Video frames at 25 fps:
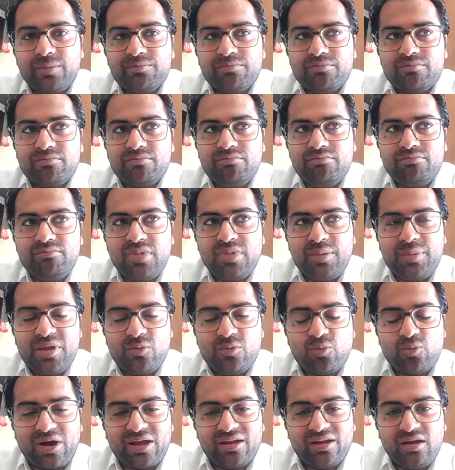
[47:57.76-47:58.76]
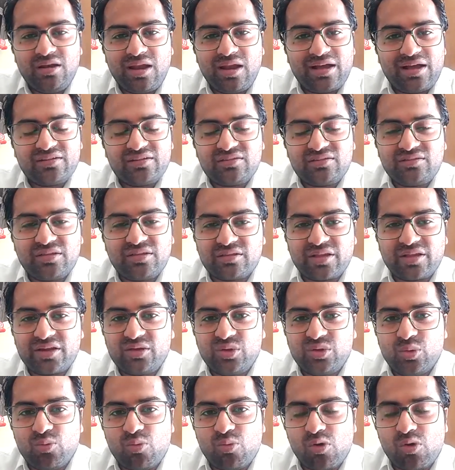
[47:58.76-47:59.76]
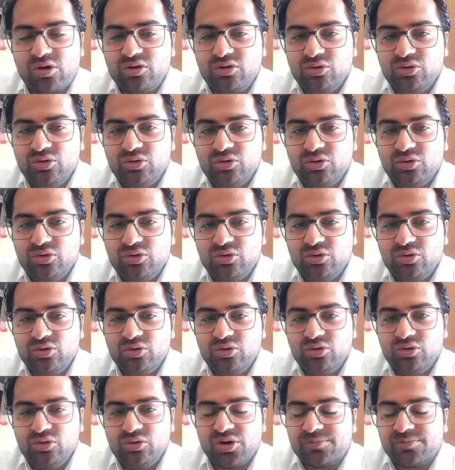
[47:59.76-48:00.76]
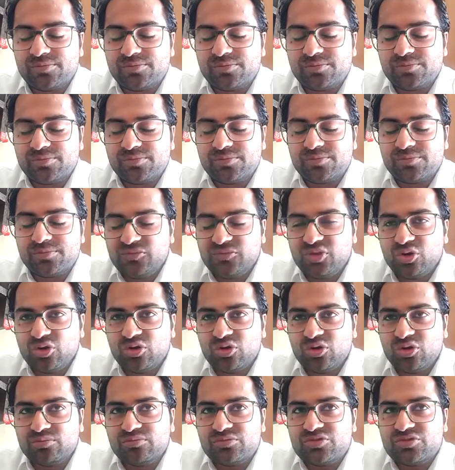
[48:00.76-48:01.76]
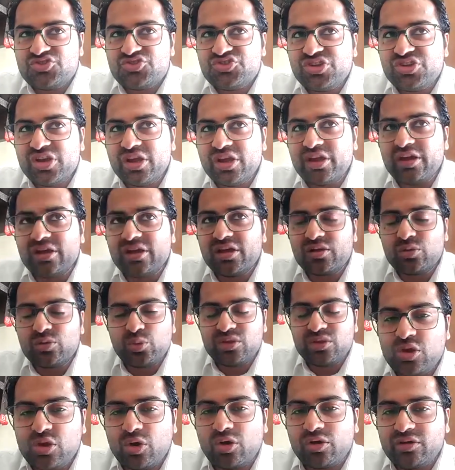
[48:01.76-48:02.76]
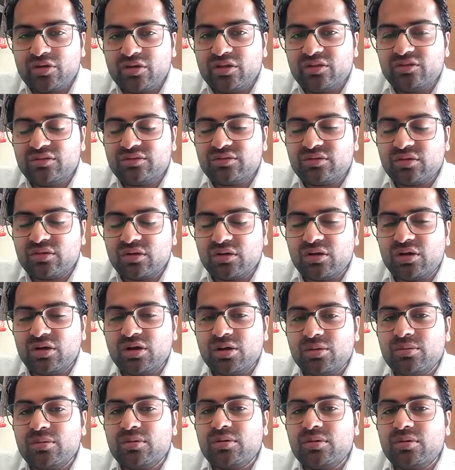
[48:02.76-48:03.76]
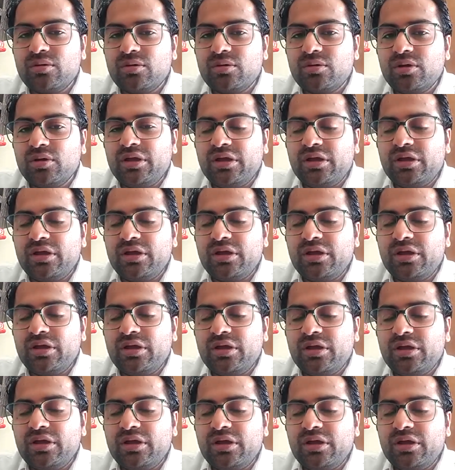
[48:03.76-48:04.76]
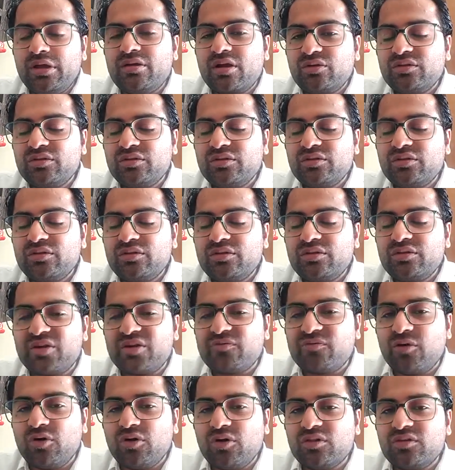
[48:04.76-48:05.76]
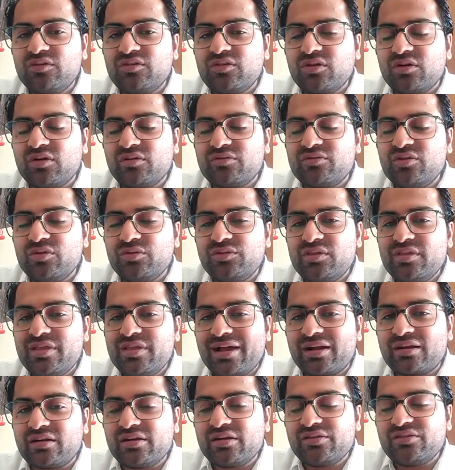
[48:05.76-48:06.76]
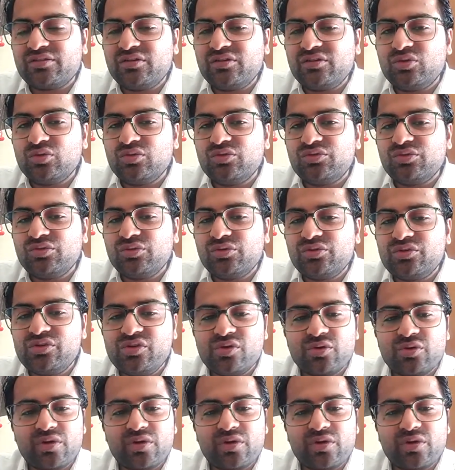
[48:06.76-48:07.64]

Maybe one last thing that you want to share the audience in regard to this theme of the pitfalls of using the Atlassian tool suite,